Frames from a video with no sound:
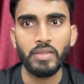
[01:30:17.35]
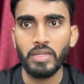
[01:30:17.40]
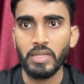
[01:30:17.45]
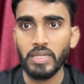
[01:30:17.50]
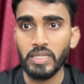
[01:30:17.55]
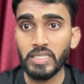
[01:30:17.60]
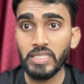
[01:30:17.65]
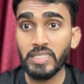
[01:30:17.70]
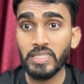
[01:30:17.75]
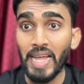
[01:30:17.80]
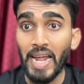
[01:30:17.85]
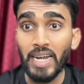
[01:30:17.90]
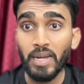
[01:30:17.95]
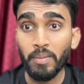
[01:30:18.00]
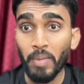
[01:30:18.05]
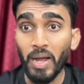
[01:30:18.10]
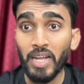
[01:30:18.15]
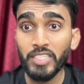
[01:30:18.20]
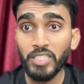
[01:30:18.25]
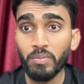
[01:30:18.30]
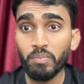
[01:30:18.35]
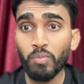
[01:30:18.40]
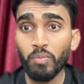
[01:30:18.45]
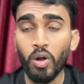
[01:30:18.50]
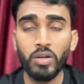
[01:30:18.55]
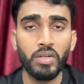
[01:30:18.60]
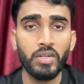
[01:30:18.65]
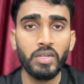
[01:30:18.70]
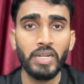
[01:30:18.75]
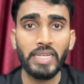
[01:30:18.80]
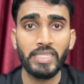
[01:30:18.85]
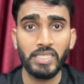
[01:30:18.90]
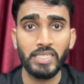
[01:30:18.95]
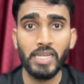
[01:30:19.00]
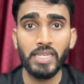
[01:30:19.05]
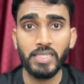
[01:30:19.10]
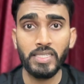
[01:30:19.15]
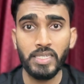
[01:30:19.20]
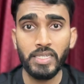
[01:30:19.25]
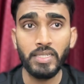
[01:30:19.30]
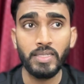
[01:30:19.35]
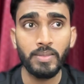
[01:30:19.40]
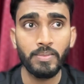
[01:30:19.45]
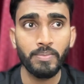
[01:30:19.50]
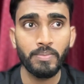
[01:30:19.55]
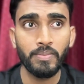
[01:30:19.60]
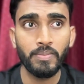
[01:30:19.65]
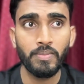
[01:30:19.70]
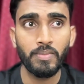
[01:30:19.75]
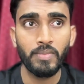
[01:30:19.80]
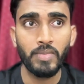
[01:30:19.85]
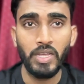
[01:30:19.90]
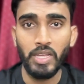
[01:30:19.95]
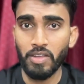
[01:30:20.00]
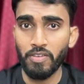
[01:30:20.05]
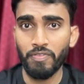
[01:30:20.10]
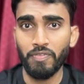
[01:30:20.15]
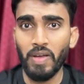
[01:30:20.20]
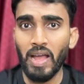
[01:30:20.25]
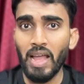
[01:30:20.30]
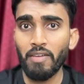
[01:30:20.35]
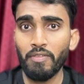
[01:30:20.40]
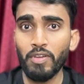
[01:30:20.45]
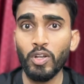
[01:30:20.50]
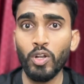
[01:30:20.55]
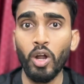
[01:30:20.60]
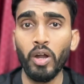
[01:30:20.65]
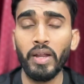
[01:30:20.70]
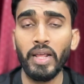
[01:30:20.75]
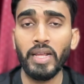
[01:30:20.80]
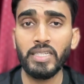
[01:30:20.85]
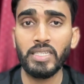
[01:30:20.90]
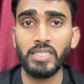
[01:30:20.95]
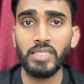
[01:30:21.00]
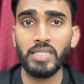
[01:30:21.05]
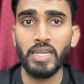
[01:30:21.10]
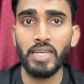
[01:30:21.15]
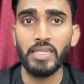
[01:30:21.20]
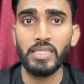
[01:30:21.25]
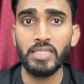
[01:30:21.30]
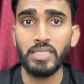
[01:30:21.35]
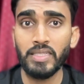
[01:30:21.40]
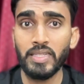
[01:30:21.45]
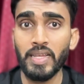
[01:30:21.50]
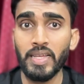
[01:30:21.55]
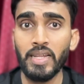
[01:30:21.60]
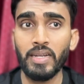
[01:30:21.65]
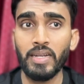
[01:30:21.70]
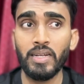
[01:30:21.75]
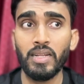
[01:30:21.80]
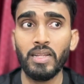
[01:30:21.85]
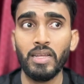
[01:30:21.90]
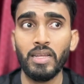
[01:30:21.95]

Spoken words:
Is that much important exercise it? If I will not exercise, then